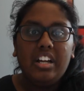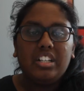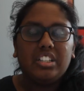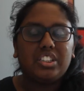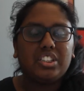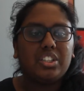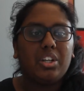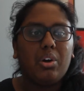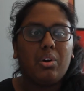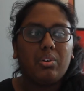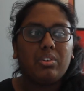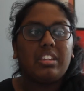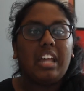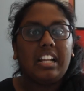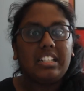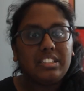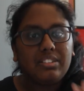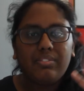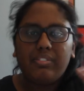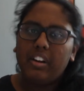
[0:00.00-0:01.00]
So
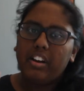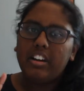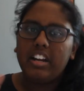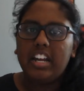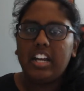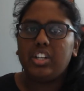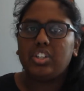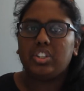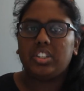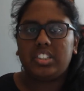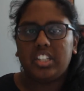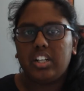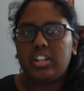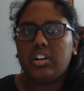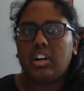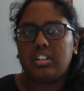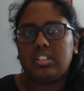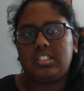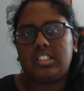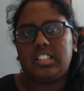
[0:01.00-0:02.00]
that's a very interesting
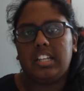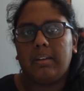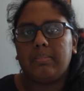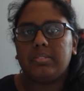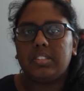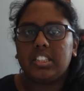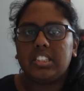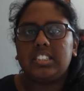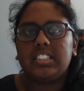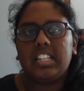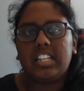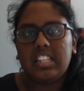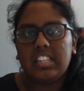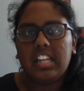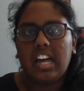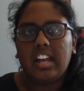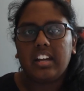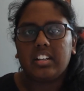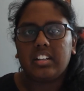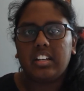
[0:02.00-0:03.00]
concept to see
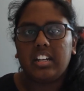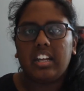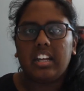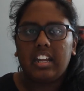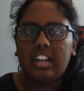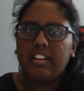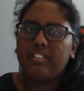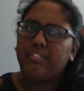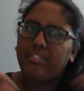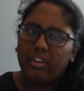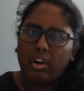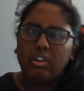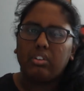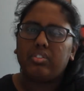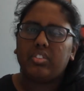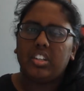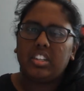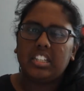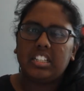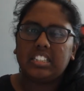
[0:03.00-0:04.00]
that
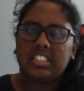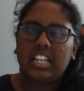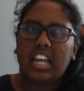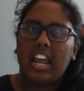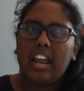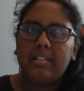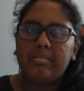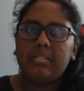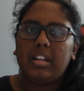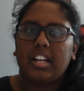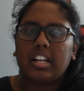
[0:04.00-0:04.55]
involved in this game.